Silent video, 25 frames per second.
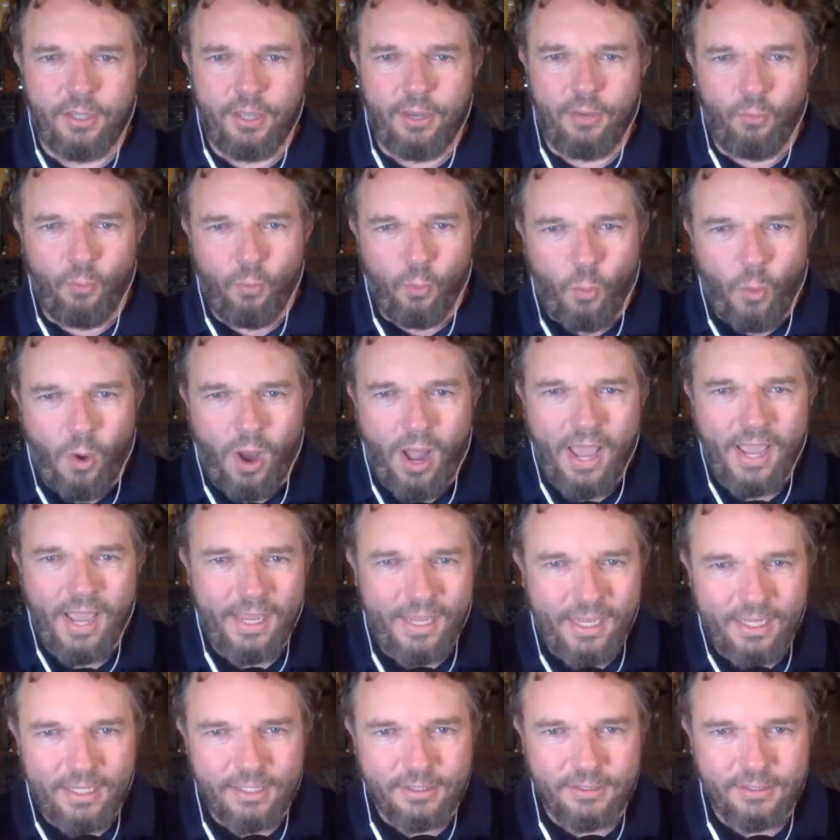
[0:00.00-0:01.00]
And why
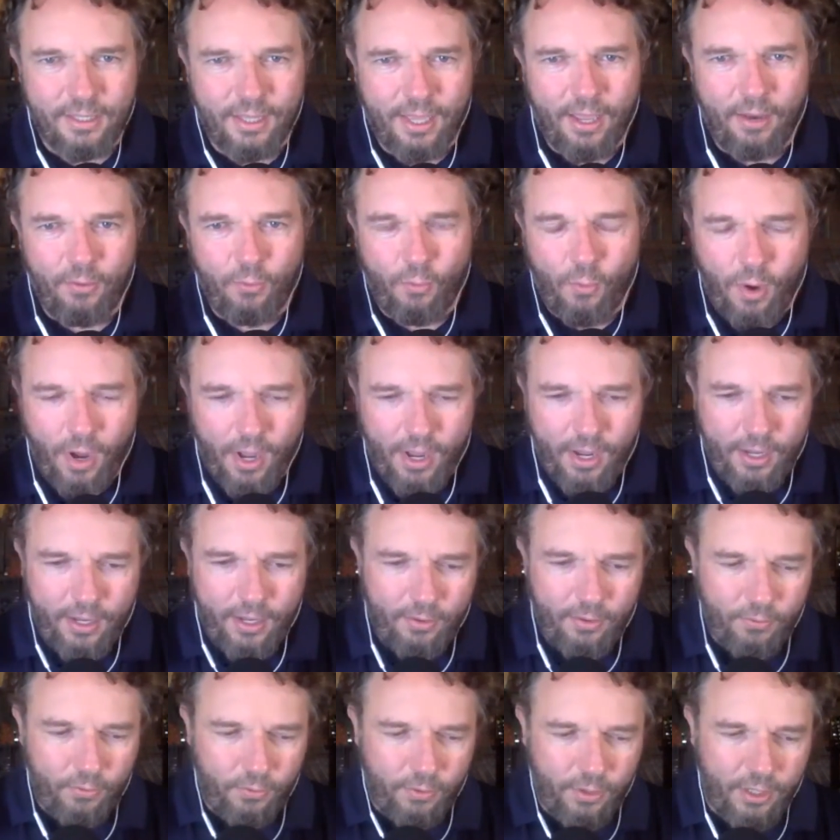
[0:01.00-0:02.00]
is that? Why
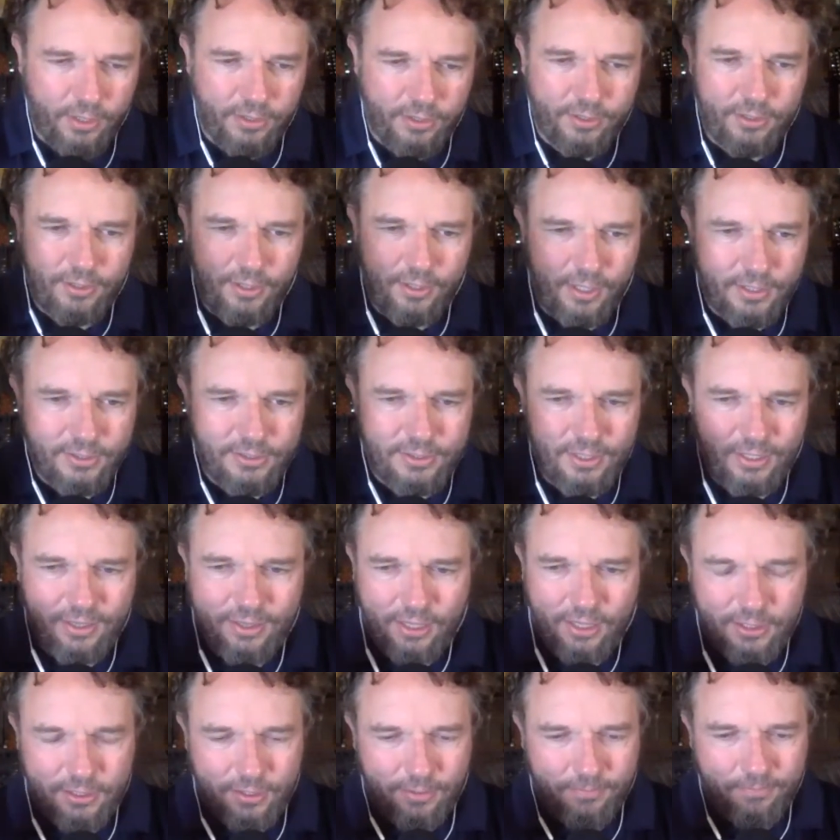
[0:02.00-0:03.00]
is it is it
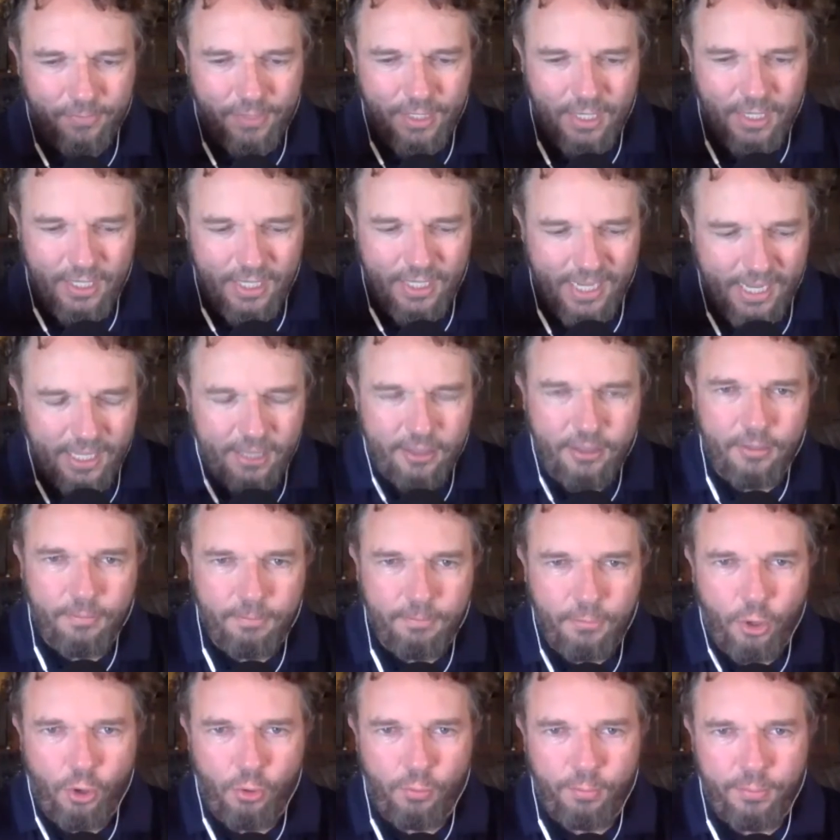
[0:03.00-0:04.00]
the in the
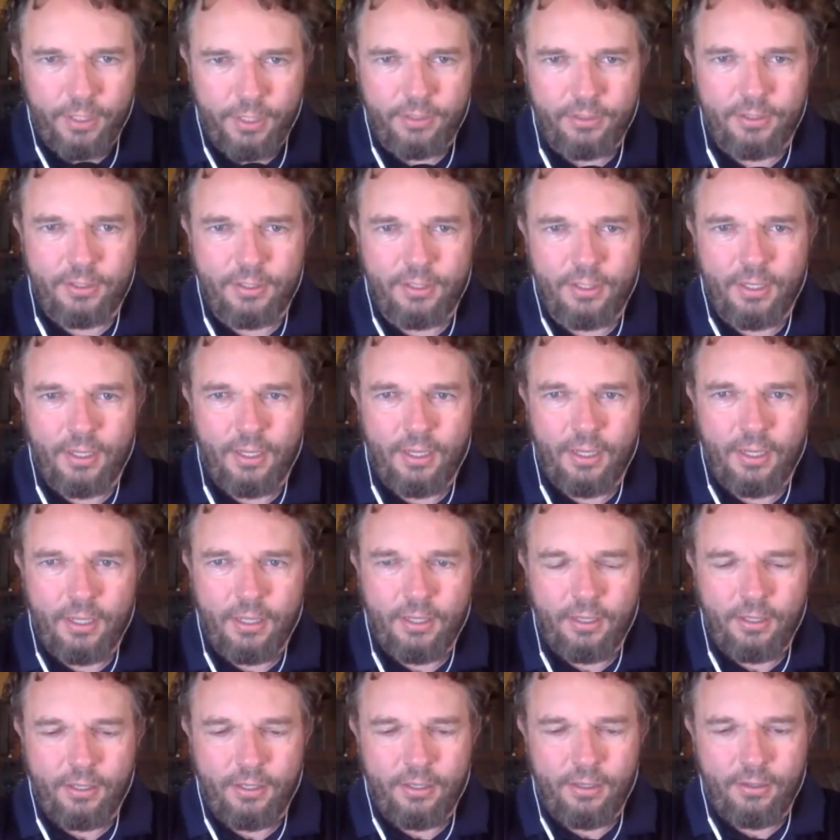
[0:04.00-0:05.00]
moment
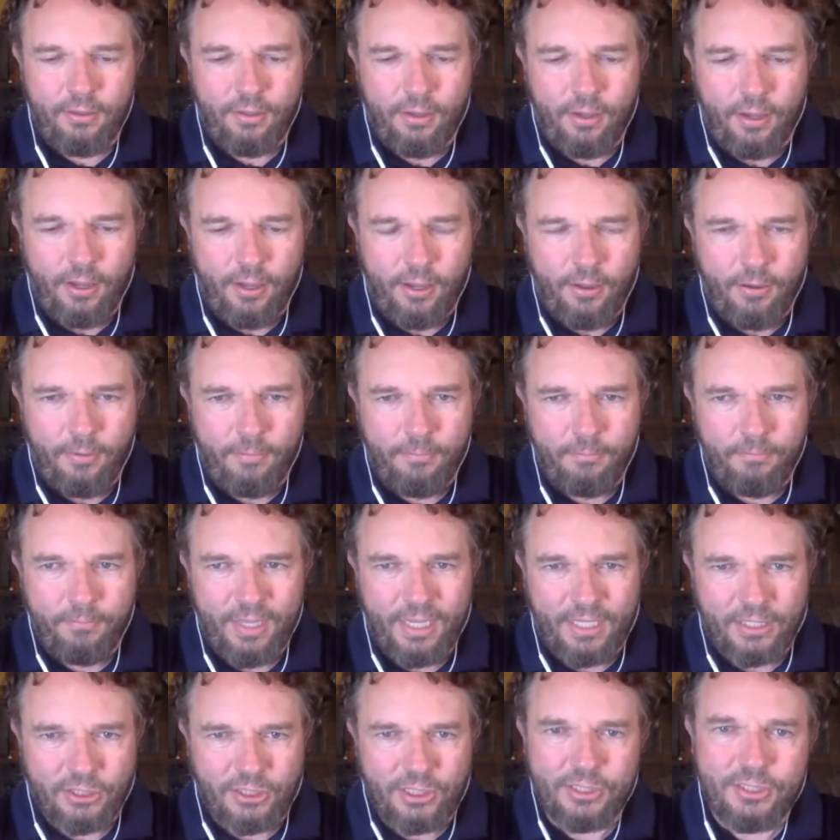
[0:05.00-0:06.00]
um
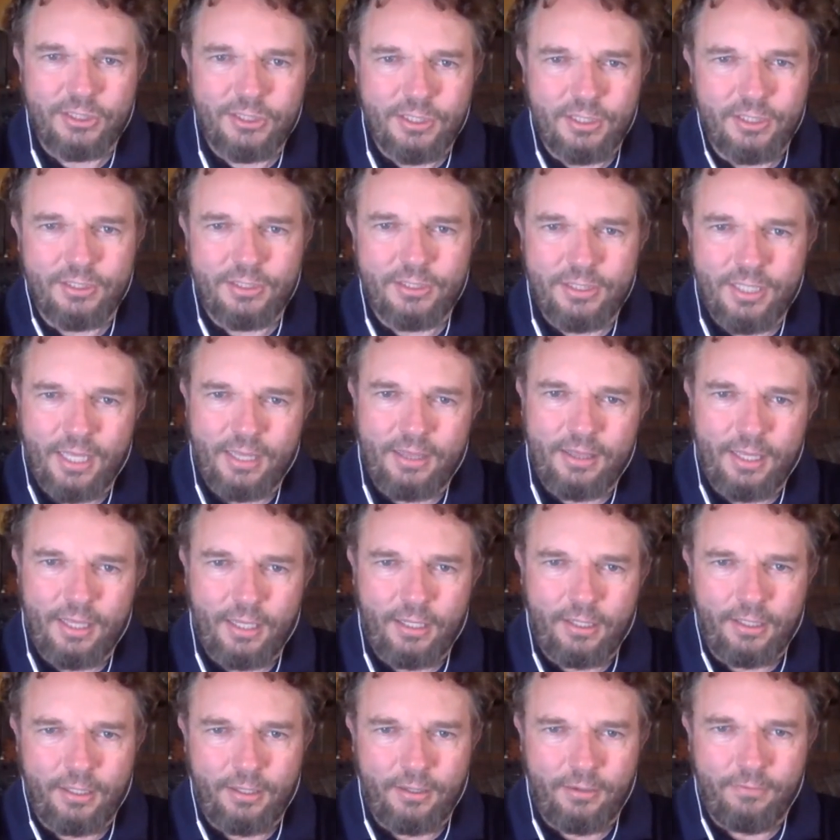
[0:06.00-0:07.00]
existence that they
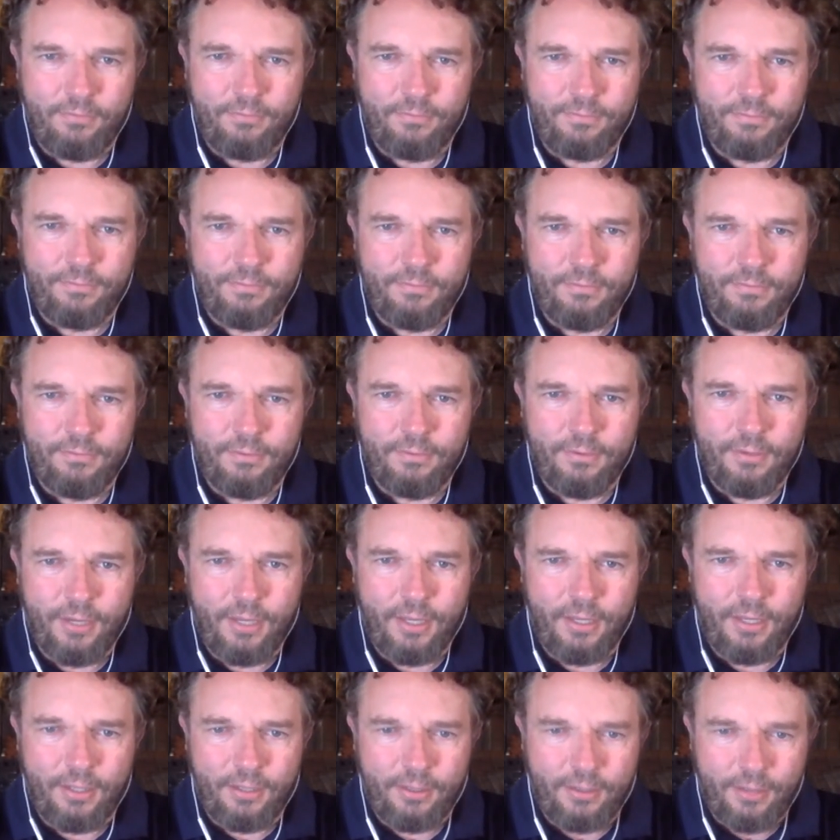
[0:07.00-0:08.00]
live
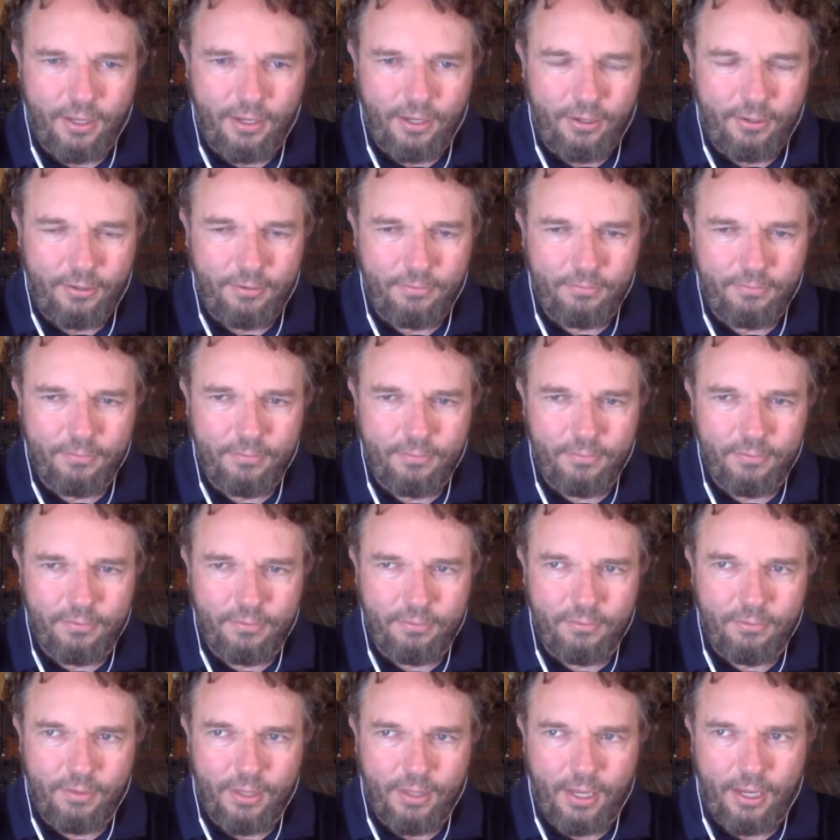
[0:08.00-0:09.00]
and that they
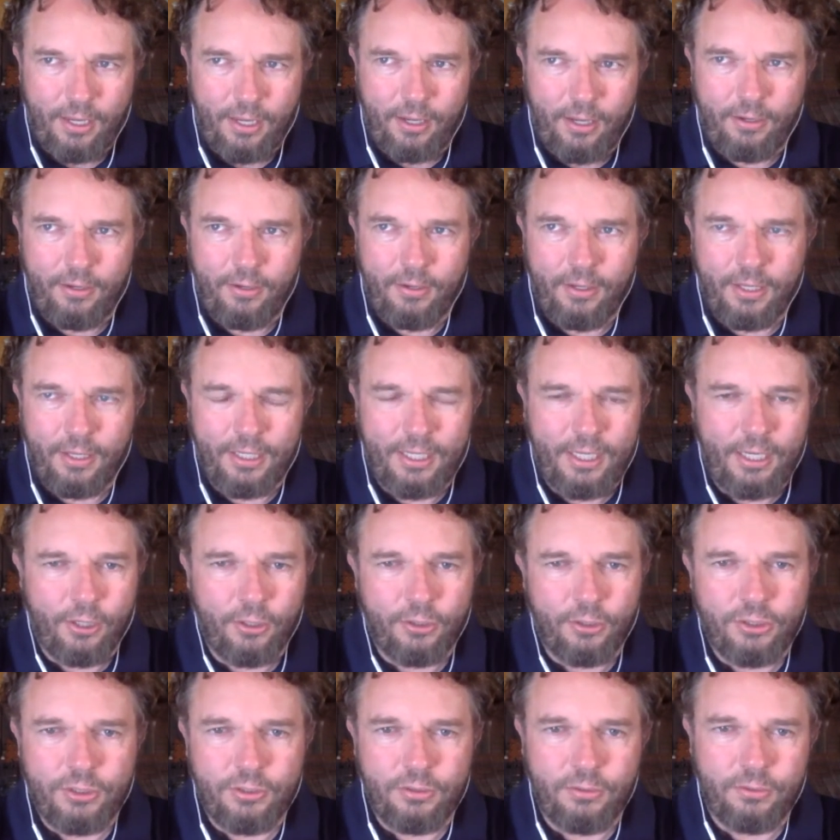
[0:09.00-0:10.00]
they adhere
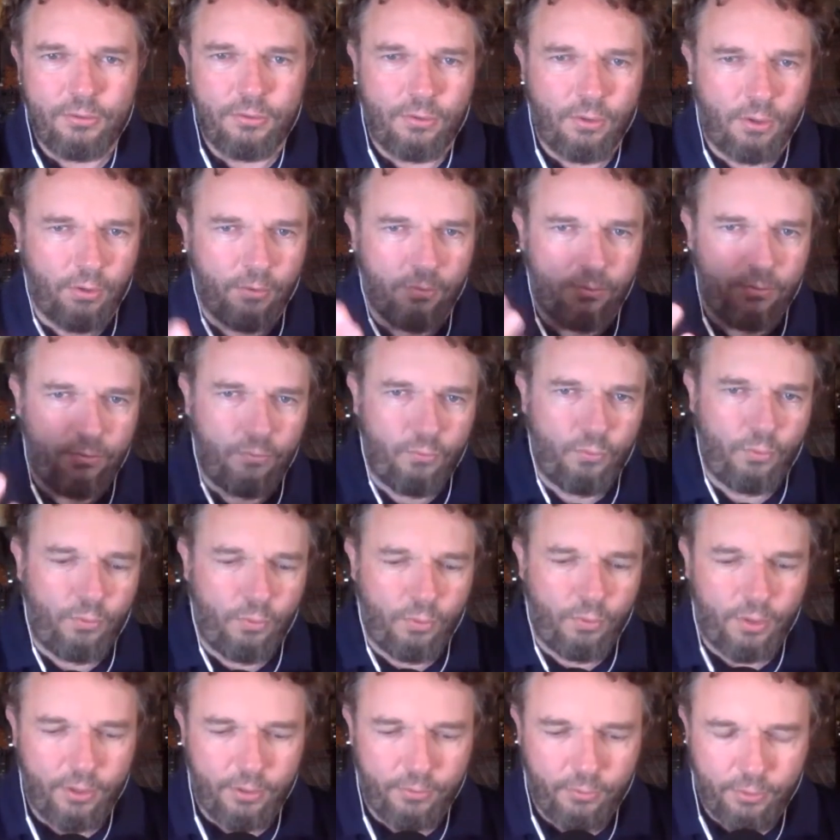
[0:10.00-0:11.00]
to or
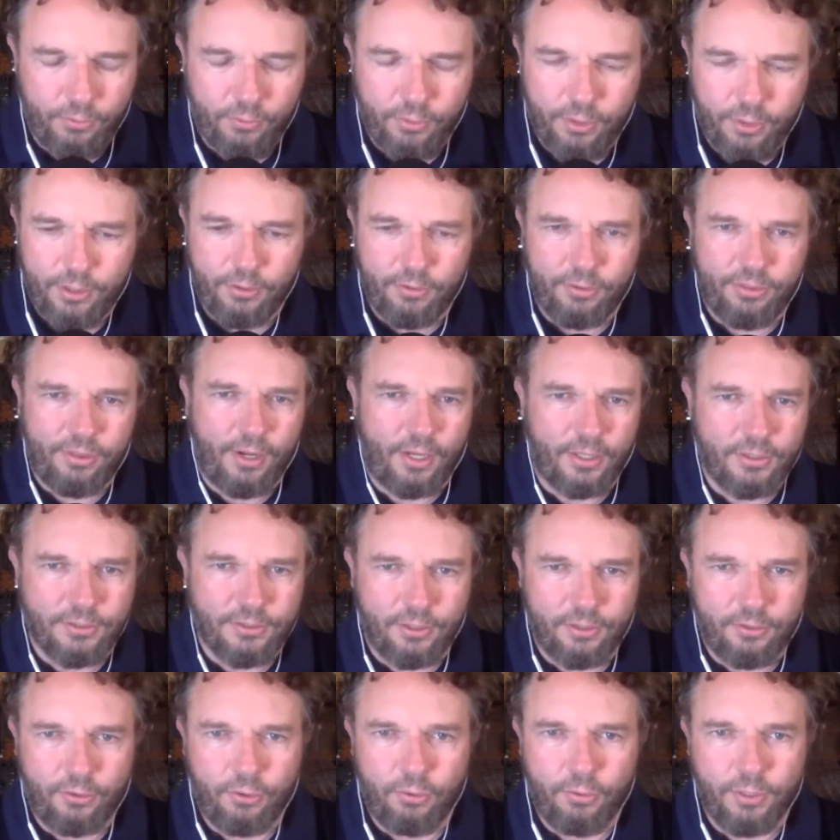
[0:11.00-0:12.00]
what are what are your thoughts
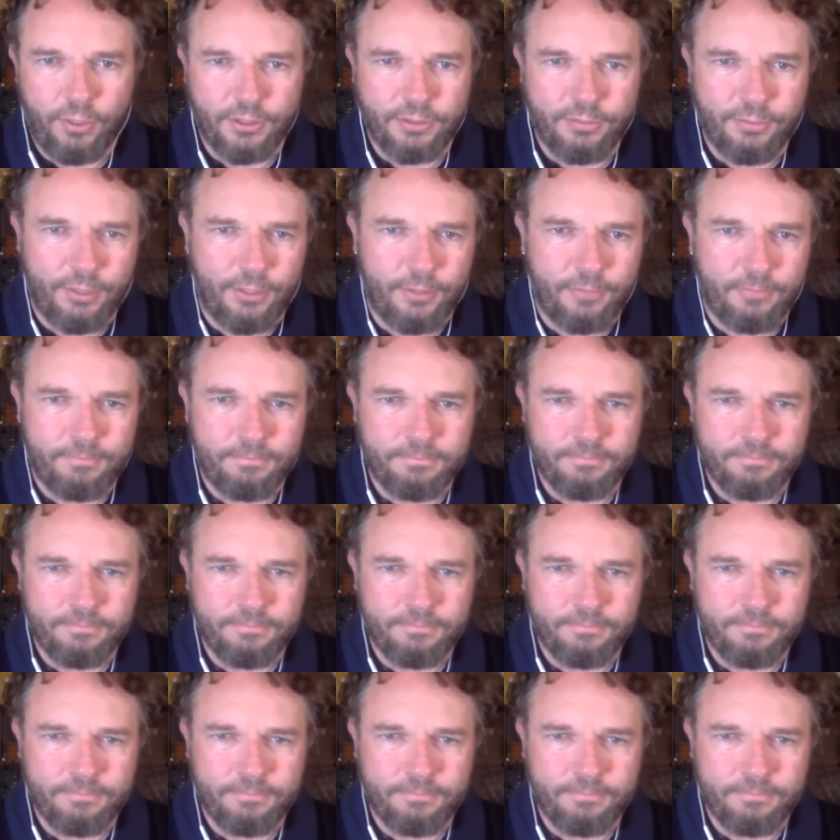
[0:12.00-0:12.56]
on charisma?